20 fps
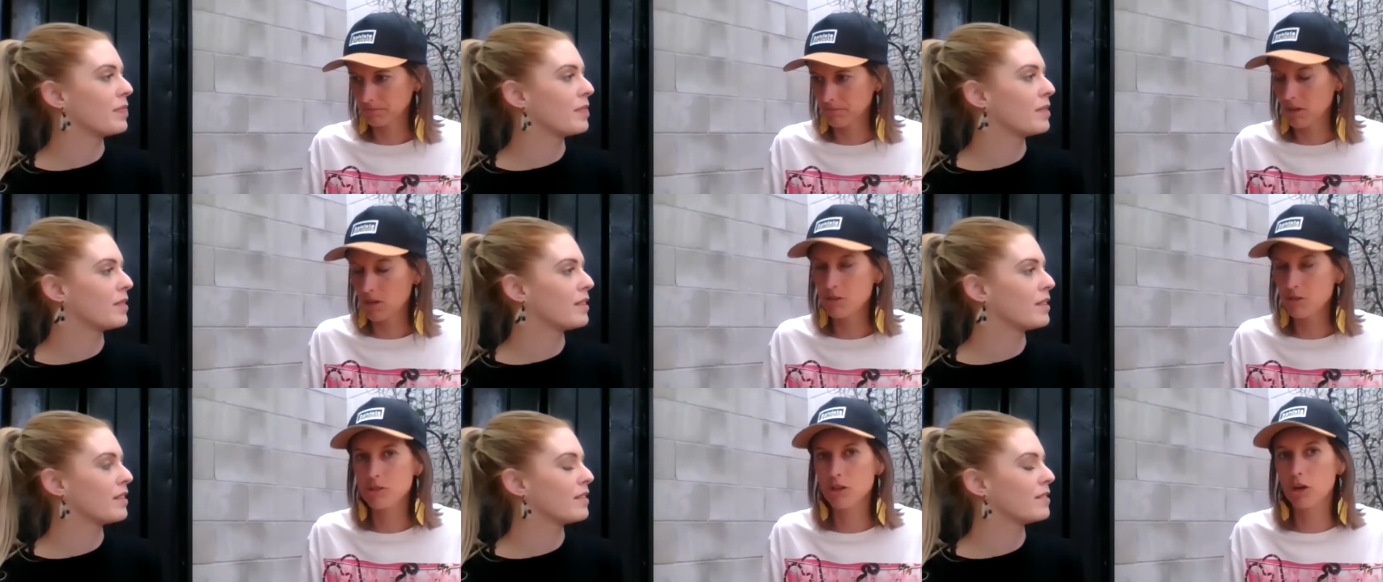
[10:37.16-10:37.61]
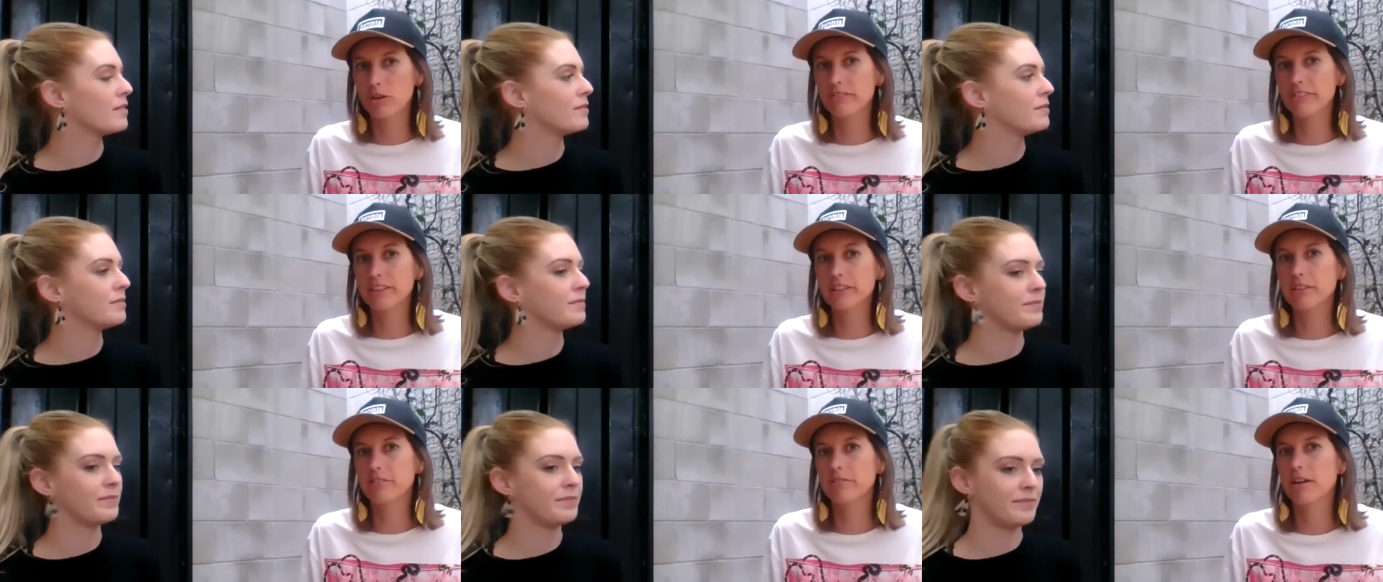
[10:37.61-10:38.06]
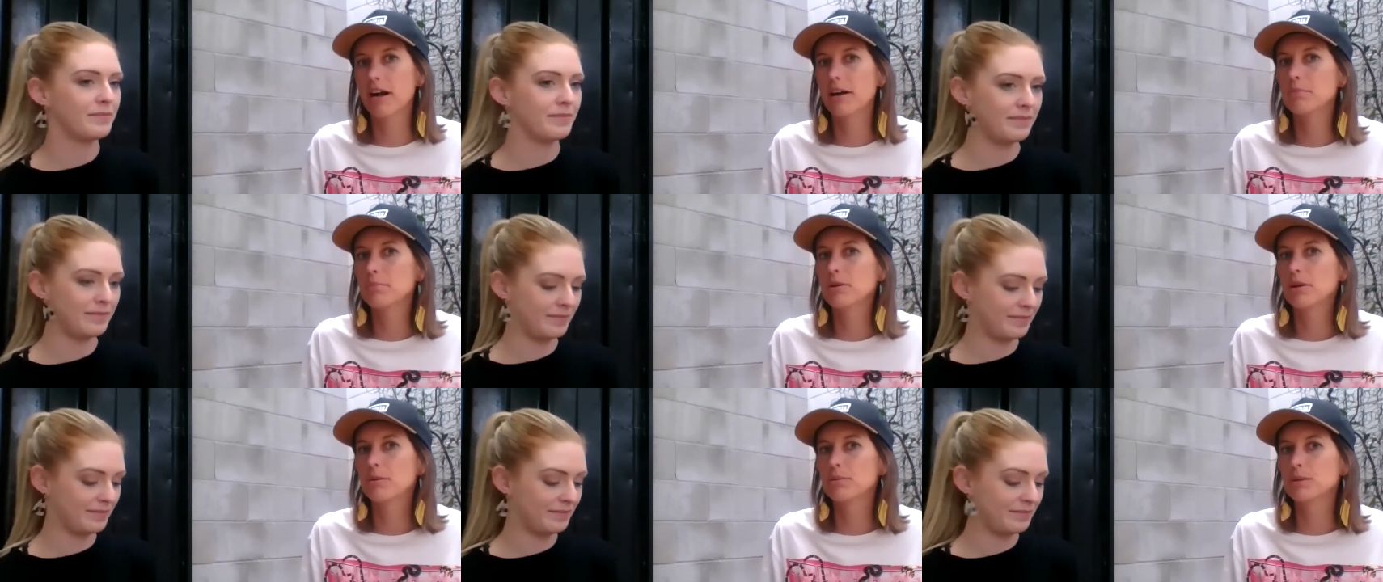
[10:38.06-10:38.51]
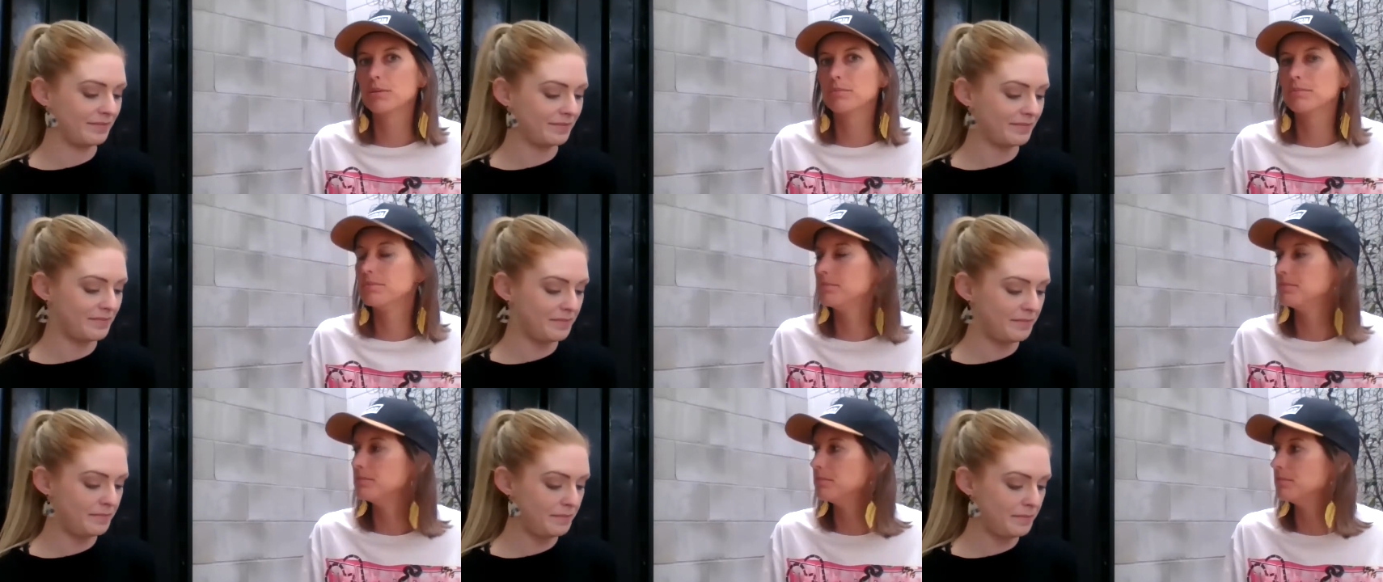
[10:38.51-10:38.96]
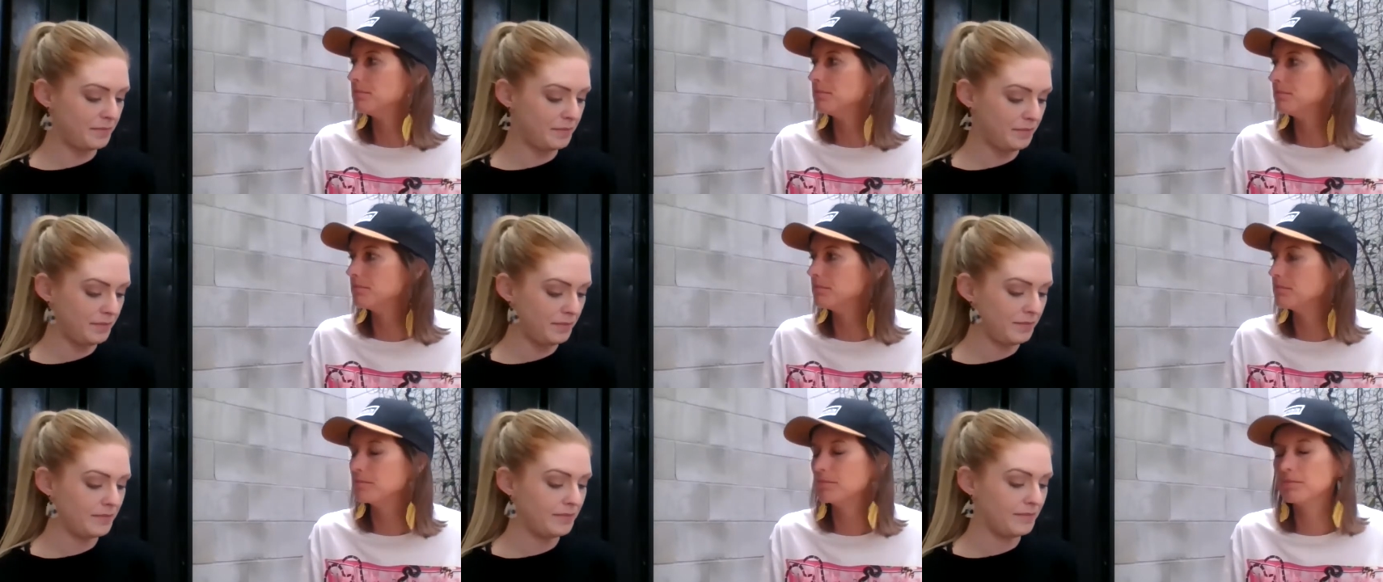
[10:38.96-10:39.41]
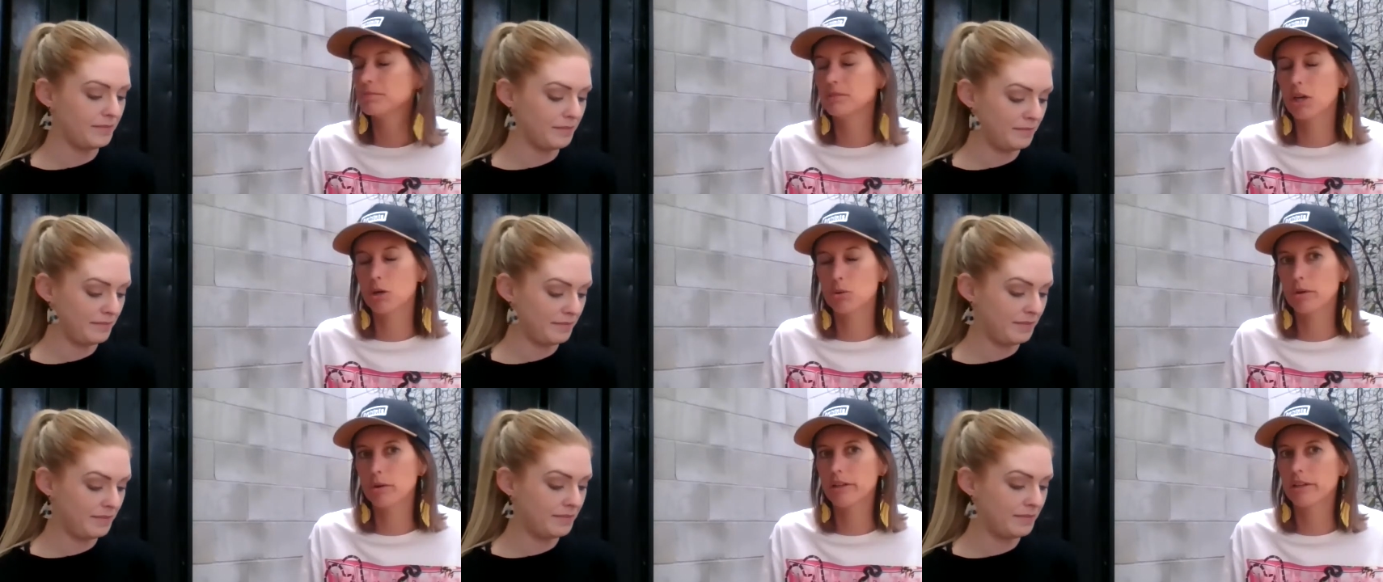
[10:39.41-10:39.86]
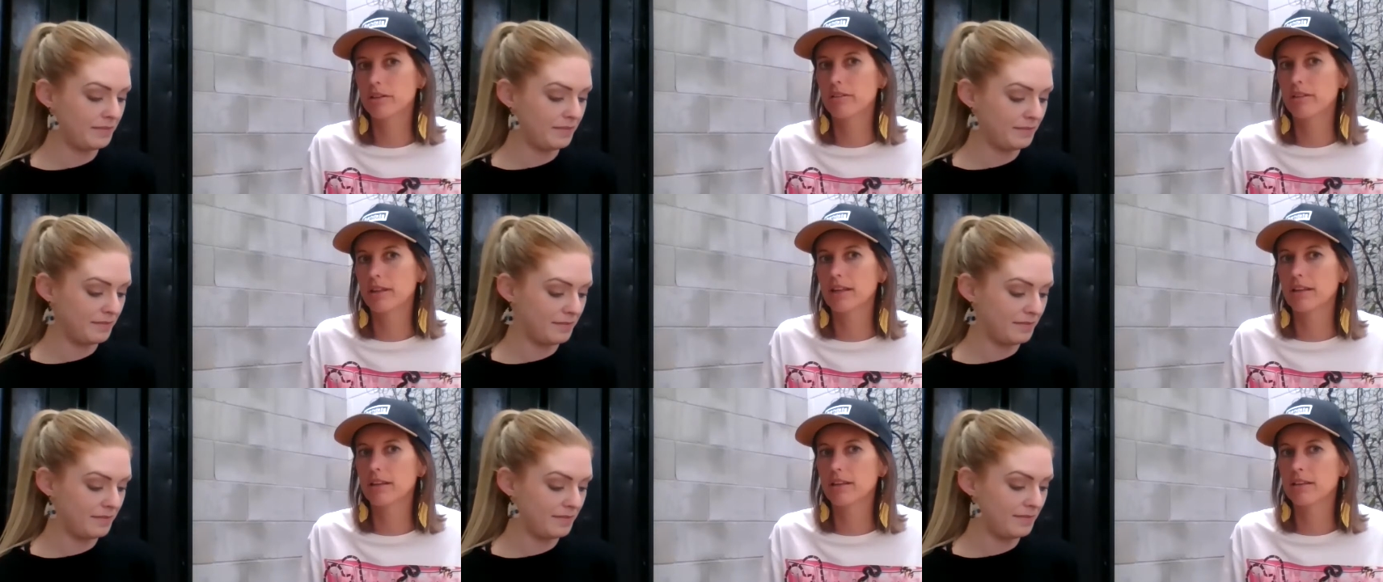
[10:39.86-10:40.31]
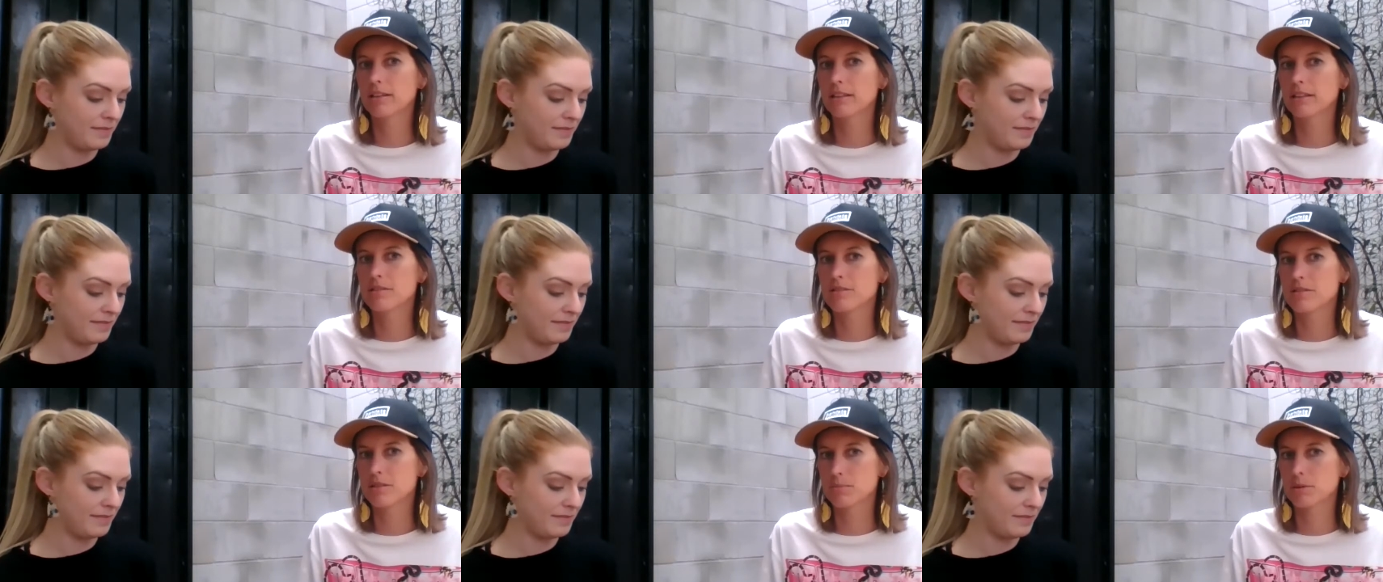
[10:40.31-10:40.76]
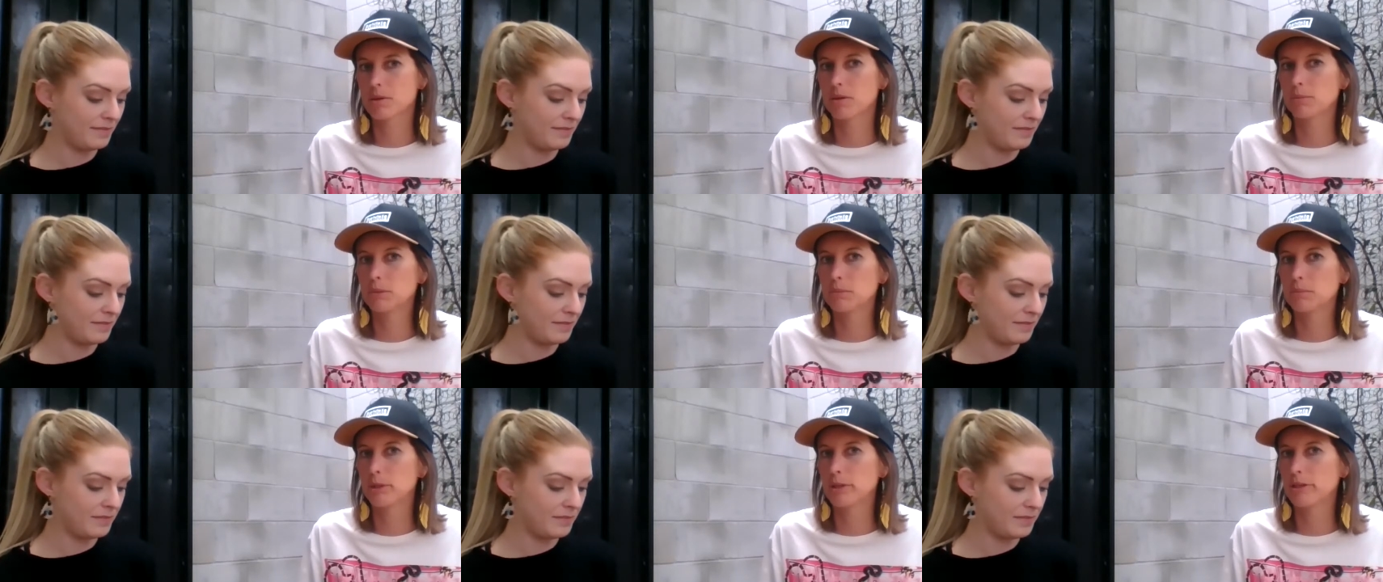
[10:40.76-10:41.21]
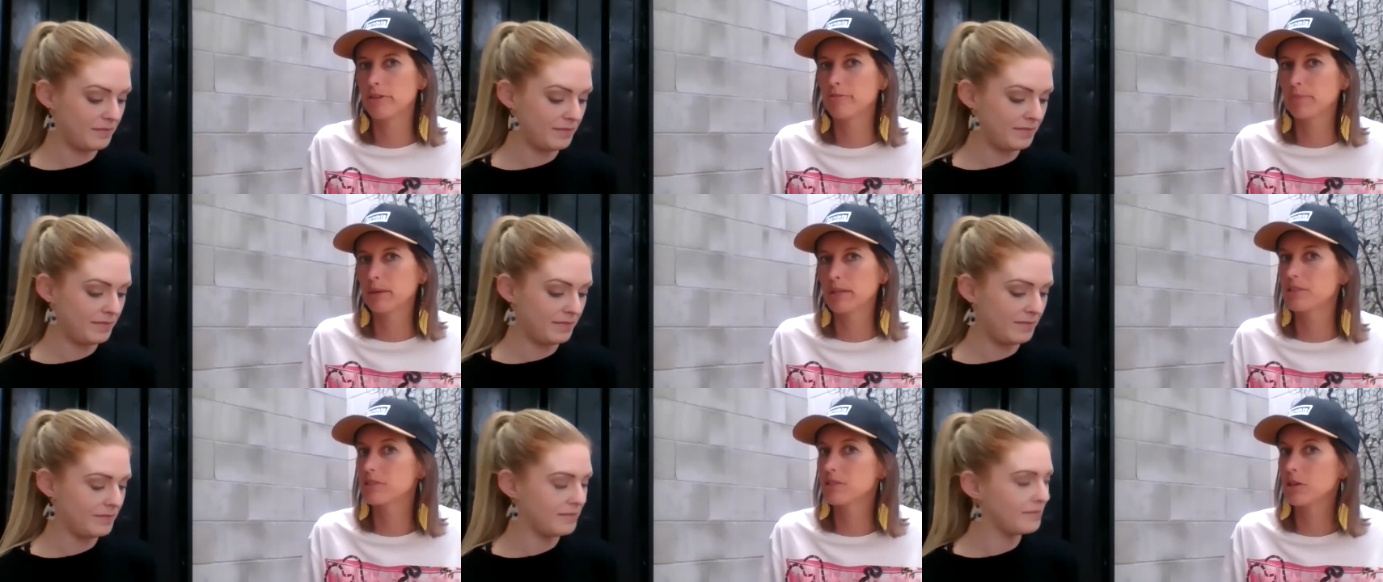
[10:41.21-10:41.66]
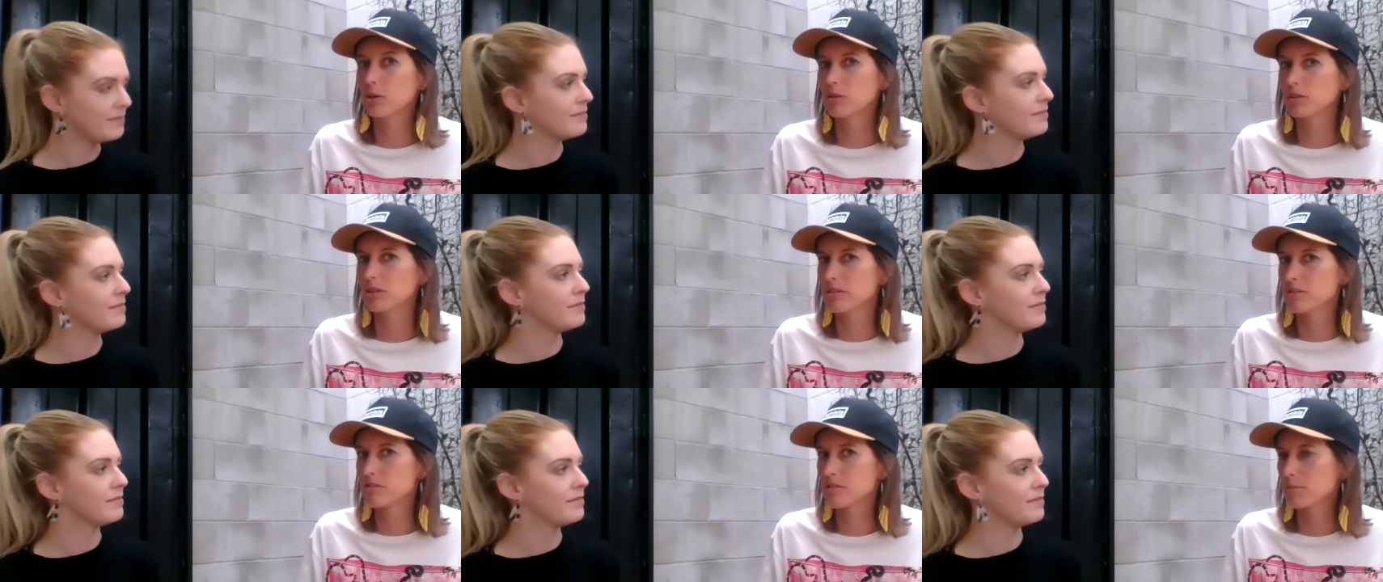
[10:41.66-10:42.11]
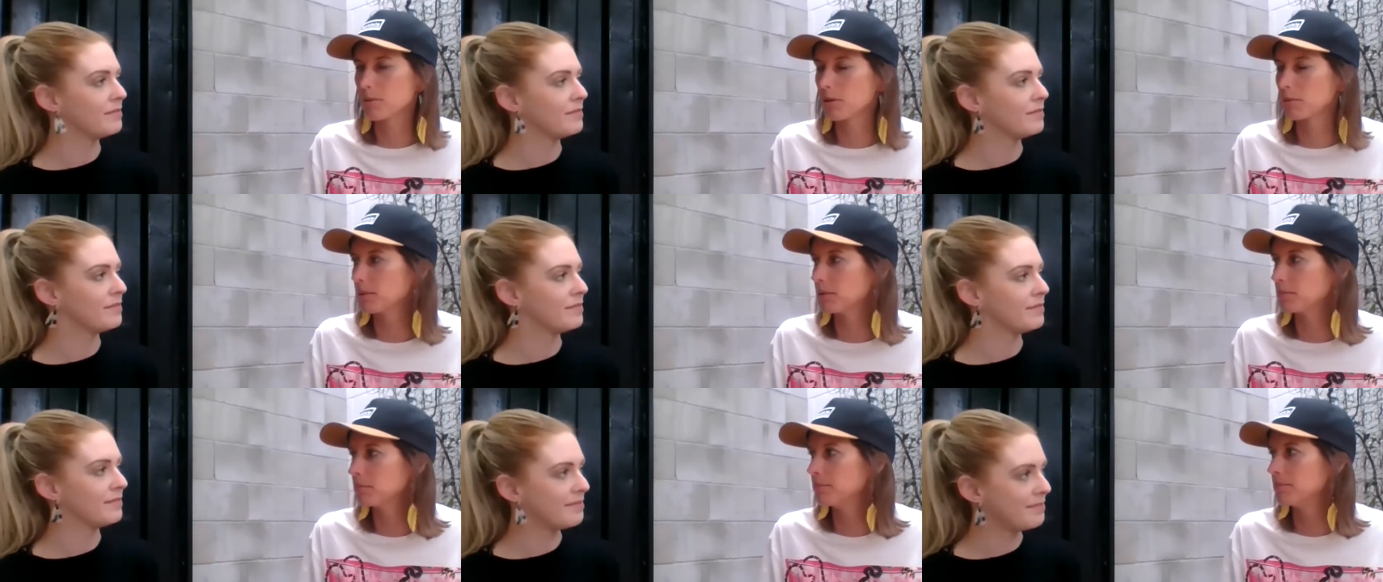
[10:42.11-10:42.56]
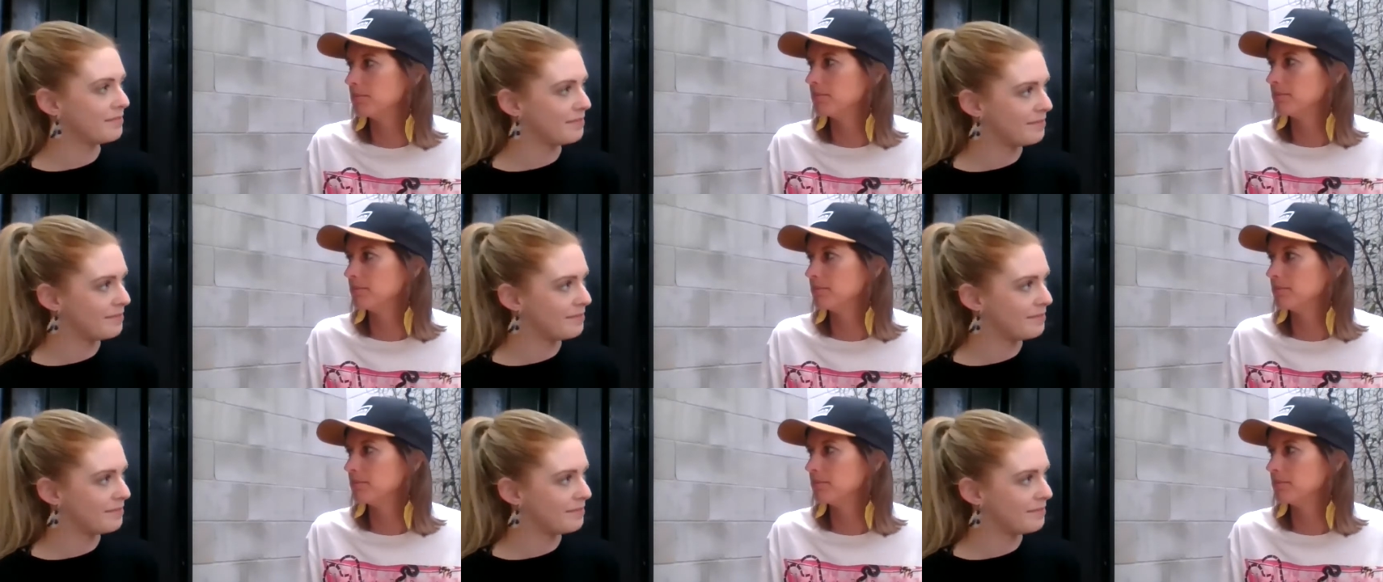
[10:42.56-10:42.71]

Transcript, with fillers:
Speaker 1: Solving the right problem, not what you think is the problem or you've been told is the problem.